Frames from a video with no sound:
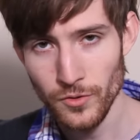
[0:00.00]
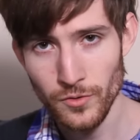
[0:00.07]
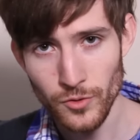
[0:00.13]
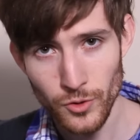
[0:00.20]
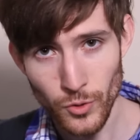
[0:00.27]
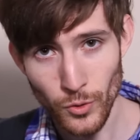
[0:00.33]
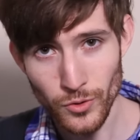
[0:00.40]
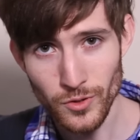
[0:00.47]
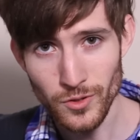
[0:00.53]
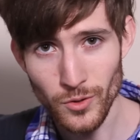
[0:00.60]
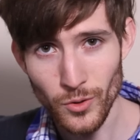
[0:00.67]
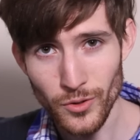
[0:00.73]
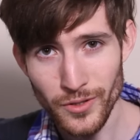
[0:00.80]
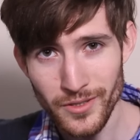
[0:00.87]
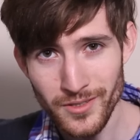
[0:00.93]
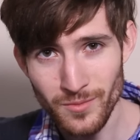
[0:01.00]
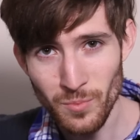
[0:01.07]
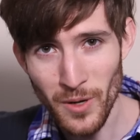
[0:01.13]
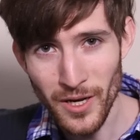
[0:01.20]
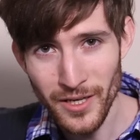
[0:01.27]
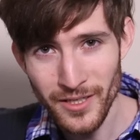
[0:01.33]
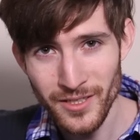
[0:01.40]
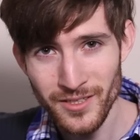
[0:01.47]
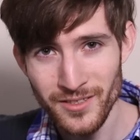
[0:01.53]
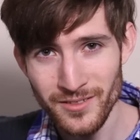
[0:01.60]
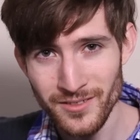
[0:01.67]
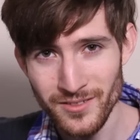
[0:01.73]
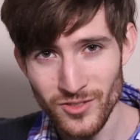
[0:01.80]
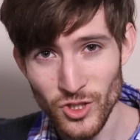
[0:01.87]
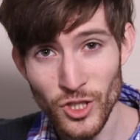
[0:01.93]
short stories by
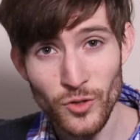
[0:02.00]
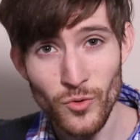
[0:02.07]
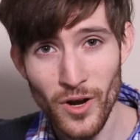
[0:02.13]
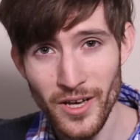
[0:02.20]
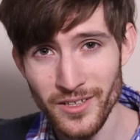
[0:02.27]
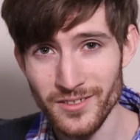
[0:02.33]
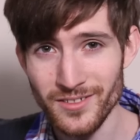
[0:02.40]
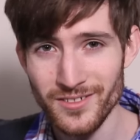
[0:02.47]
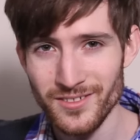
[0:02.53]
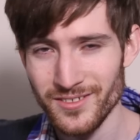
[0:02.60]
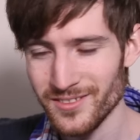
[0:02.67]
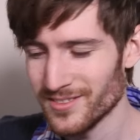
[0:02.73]
Jean Rice.